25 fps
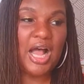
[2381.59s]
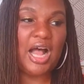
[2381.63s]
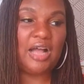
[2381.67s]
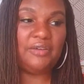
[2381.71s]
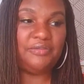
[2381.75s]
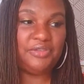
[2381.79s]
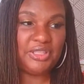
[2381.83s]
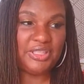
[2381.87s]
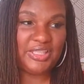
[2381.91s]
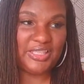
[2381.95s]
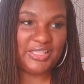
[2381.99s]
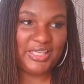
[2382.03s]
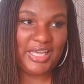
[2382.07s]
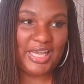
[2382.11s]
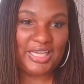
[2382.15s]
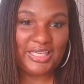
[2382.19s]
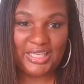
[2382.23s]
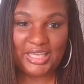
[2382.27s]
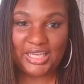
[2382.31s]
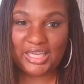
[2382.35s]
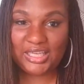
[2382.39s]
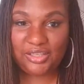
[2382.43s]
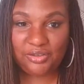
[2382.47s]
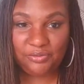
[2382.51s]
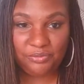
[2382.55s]
Obviously, I
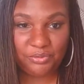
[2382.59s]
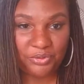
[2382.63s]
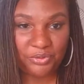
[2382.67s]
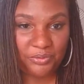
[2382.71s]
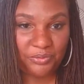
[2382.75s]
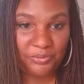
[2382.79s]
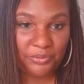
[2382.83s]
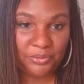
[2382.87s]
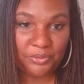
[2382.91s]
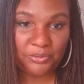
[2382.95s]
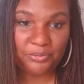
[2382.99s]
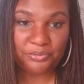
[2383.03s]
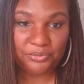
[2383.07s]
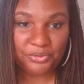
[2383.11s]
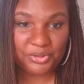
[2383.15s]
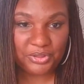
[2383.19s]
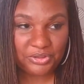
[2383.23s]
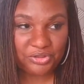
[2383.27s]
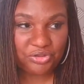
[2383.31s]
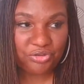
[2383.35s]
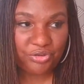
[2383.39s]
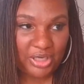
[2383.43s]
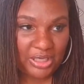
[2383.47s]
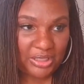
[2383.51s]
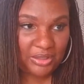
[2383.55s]
can't give you the full free
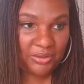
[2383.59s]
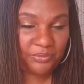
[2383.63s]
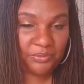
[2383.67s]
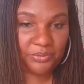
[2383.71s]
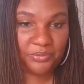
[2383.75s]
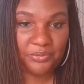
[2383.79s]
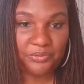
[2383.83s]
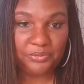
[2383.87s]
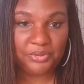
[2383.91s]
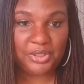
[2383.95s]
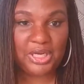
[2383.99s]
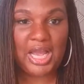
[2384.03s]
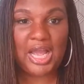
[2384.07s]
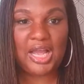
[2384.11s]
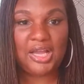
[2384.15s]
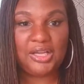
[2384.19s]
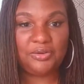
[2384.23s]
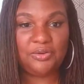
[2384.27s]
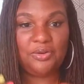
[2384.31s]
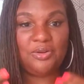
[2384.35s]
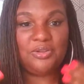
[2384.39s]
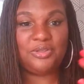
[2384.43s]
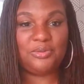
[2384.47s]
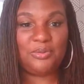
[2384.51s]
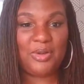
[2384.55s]
training for free. I
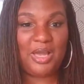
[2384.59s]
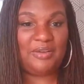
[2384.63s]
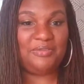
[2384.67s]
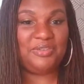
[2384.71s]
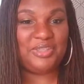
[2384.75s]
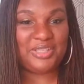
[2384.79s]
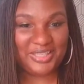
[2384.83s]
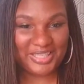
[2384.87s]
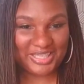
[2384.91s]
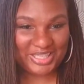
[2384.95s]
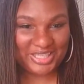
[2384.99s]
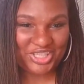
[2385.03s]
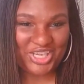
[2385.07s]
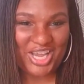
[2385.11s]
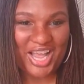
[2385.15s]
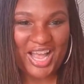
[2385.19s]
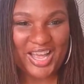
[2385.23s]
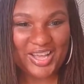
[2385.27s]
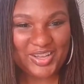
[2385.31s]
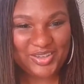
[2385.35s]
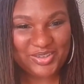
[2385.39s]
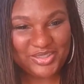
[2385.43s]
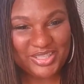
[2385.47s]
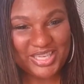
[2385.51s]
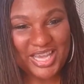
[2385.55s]
also have a
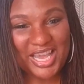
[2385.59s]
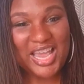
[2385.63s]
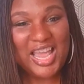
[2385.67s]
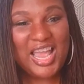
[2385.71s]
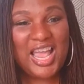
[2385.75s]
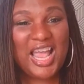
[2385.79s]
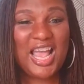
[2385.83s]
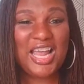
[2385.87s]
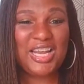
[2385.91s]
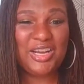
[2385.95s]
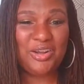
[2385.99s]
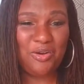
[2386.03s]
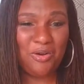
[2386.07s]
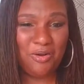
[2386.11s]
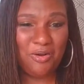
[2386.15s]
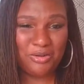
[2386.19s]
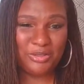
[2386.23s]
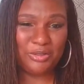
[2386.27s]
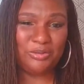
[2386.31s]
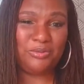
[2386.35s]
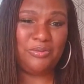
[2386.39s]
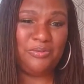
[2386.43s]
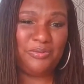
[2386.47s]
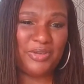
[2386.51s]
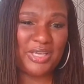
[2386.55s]
child, and I
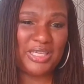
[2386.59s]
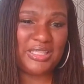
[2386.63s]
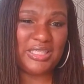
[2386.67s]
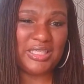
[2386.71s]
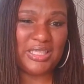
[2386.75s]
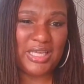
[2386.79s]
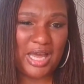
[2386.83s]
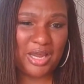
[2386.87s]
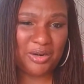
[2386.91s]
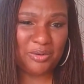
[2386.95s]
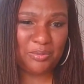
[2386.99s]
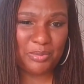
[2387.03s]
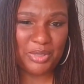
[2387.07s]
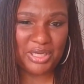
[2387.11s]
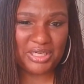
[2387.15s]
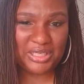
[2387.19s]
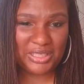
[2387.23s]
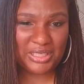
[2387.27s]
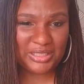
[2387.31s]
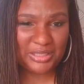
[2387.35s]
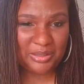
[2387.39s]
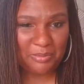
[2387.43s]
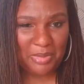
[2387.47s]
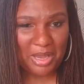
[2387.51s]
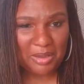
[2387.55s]
also invest a lot of money
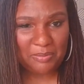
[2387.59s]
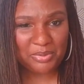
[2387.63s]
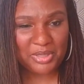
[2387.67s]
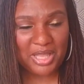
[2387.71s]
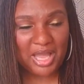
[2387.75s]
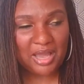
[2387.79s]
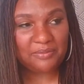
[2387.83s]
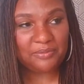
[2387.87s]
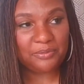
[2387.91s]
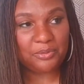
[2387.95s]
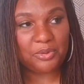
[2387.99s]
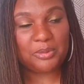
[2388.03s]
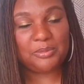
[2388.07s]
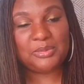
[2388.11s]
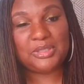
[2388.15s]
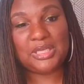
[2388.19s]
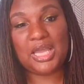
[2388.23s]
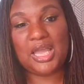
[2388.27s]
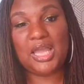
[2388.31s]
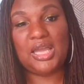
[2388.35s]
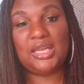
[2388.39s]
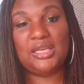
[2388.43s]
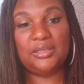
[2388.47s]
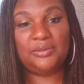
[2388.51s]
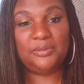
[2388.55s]
into my platforms,
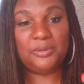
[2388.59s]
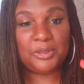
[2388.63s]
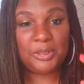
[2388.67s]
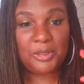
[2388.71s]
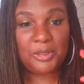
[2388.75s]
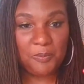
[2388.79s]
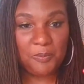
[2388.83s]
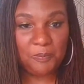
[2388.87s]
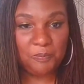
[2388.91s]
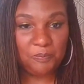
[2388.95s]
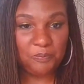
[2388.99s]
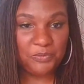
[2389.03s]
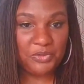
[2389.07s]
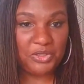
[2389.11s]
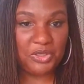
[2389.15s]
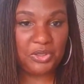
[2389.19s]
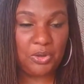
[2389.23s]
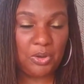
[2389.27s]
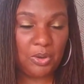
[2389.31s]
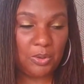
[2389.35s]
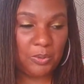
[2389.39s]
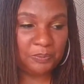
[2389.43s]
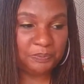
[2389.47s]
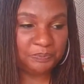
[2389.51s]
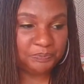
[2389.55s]
and you
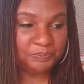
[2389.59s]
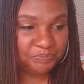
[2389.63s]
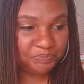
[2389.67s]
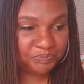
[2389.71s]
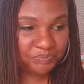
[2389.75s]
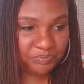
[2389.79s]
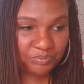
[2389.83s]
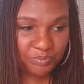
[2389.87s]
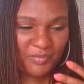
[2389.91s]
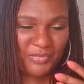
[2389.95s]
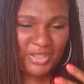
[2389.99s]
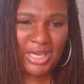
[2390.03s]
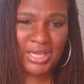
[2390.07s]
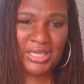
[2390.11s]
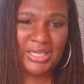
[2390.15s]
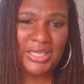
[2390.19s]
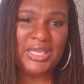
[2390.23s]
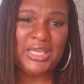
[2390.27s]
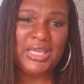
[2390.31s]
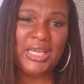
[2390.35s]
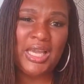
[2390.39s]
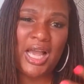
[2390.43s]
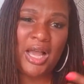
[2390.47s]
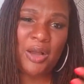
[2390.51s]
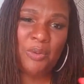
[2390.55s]
know
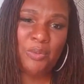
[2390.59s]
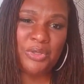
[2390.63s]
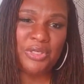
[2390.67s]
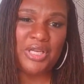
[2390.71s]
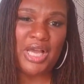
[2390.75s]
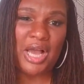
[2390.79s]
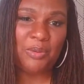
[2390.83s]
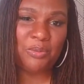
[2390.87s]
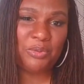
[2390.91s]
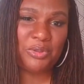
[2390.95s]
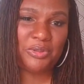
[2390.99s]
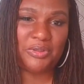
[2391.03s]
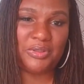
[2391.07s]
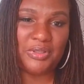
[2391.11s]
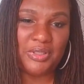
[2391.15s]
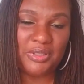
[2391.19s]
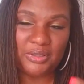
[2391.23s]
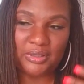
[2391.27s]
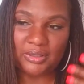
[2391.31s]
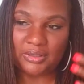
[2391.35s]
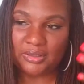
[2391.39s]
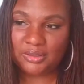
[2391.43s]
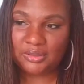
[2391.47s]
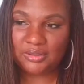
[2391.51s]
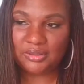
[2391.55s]
I would
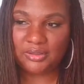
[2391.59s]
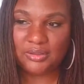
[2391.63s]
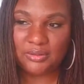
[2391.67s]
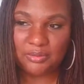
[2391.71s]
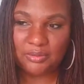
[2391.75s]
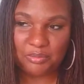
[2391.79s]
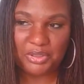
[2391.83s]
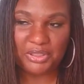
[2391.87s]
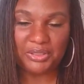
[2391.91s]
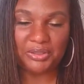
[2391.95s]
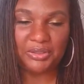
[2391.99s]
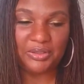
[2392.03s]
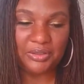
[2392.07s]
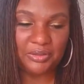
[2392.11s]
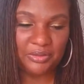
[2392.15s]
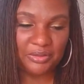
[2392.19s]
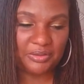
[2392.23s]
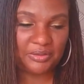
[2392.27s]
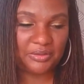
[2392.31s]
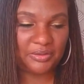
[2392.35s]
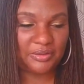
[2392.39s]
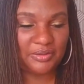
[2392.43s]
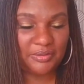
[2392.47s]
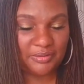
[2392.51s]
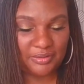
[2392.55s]
be
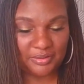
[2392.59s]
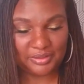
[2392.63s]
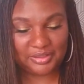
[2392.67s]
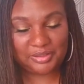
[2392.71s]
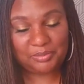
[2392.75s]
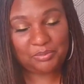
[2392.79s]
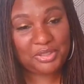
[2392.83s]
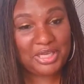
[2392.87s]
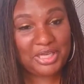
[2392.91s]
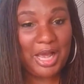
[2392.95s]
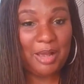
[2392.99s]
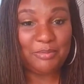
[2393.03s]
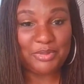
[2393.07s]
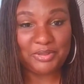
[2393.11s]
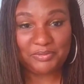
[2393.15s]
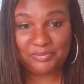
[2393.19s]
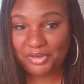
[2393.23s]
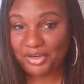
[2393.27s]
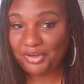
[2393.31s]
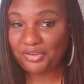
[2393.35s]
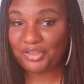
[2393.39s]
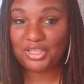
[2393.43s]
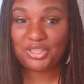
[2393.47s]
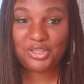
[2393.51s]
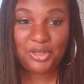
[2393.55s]
sometimes
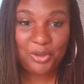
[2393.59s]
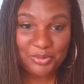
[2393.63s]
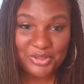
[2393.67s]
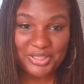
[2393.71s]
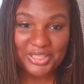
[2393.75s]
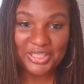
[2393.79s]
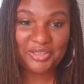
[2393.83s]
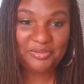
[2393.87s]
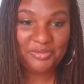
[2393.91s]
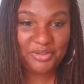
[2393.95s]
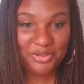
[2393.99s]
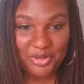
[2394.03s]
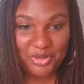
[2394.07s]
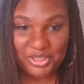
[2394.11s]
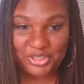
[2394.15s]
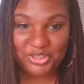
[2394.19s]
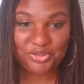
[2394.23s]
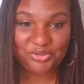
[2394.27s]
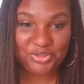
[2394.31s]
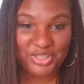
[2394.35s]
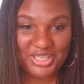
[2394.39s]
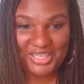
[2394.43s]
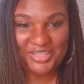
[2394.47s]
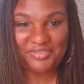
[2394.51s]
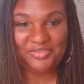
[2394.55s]
very close to living on the
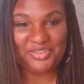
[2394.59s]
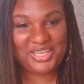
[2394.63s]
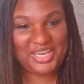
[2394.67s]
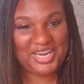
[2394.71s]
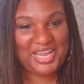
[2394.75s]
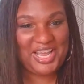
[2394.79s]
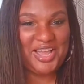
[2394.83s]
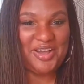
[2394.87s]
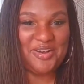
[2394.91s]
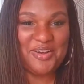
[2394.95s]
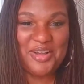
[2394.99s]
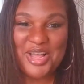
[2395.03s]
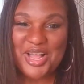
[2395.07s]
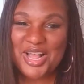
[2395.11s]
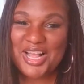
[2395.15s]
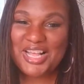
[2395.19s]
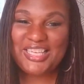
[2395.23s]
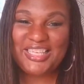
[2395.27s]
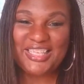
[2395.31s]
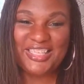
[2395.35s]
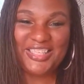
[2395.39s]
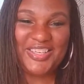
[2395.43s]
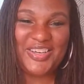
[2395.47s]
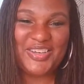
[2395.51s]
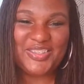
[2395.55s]
street even now,
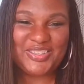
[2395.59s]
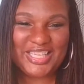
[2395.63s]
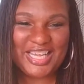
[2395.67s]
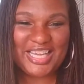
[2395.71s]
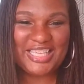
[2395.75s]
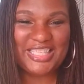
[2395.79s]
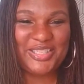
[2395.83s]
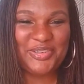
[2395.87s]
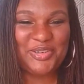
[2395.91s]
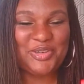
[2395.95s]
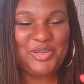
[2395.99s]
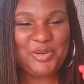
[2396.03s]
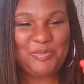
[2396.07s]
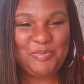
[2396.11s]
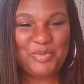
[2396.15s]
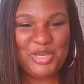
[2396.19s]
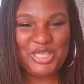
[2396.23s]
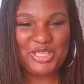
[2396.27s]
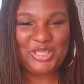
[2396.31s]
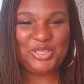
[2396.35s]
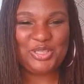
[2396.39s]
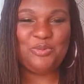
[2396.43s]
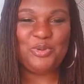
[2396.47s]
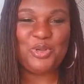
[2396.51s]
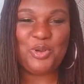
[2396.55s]
like, so I want to
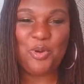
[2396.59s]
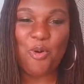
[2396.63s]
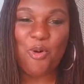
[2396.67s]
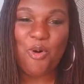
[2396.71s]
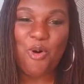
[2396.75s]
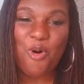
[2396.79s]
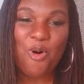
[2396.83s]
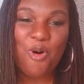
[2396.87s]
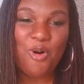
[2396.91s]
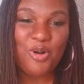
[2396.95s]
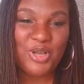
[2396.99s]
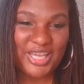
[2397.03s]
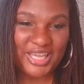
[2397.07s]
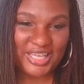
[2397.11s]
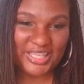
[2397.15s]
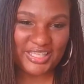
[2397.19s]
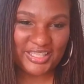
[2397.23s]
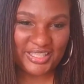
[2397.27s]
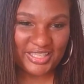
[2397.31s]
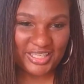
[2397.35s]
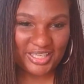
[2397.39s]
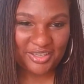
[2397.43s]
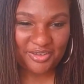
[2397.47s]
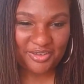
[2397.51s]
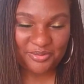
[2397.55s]
make sure we all can
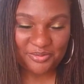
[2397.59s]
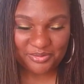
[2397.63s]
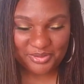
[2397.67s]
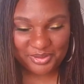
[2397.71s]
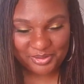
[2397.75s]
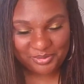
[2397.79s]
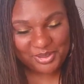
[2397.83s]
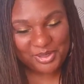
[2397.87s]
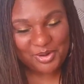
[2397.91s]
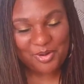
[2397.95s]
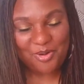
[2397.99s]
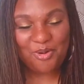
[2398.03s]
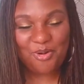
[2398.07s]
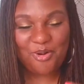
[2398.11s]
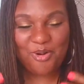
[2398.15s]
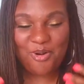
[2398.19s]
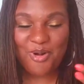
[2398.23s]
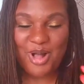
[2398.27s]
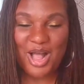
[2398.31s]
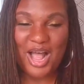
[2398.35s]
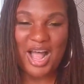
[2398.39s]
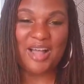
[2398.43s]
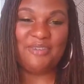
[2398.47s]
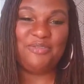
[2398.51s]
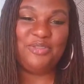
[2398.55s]
live We all
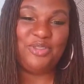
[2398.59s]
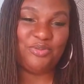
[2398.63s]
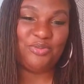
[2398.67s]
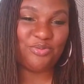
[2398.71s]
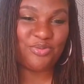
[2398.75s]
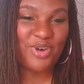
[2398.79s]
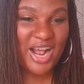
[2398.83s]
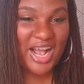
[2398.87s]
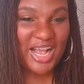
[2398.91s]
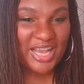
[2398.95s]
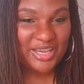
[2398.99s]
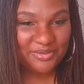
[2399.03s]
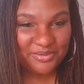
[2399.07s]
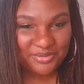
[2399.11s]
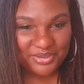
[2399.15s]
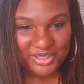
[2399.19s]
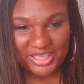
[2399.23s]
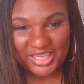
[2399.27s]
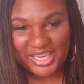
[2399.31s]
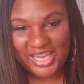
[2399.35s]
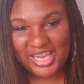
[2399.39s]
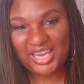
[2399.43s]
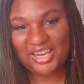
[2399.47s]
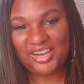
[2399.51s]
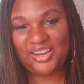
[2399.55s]
have thriving
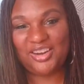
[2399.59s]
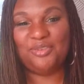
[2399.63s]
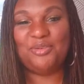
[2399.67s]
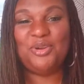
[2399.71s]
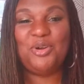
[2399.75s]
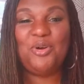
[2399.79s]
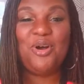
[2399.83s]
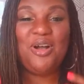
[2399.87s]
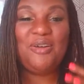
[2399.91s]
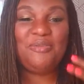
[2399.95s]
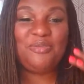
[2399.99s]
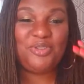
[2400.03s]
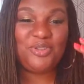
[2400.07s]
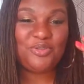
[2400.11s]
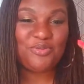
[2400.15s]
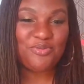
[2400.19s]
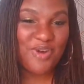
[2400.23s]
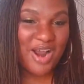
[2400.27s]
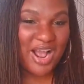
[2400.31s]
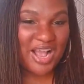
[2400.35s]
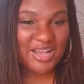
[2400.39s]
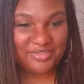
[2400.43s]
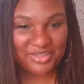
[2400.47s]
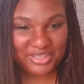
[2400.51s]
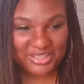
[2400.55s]
hair. We all have
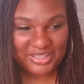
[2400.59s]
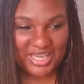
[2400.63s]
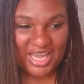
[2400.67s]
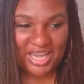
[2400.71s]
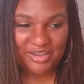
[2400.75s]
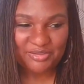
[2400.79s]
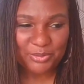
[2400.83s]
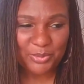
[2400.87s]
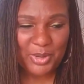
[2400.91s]
thriving lives.